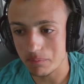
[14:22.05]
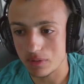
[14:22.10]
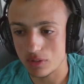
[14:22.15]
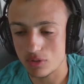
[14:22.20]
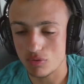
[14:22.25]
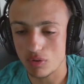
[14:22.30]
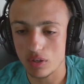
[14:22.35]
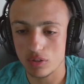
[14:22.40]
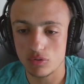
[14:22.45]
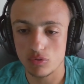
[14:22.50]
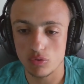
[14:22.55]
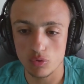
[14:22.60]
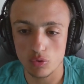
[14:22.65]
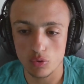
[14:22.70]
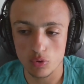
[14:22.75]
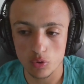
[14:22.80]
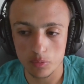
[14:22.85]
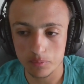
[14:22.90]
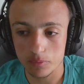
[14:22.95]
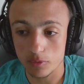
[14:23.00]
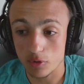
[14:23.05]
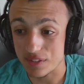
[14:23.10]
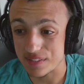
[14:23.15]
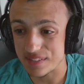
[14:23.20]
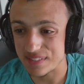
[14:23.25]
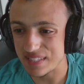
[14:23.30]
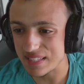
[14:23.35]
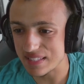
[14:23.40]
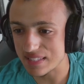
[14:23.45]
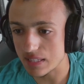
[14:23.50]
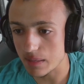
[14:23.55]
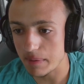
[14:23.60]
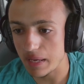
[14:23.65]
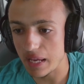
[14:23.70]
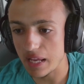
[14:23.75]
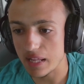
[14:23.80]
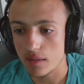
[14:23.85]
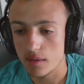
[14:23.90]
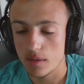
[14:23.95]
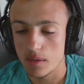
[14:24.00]
He tried to resist a
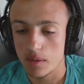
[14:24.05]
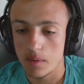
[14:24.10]
bit,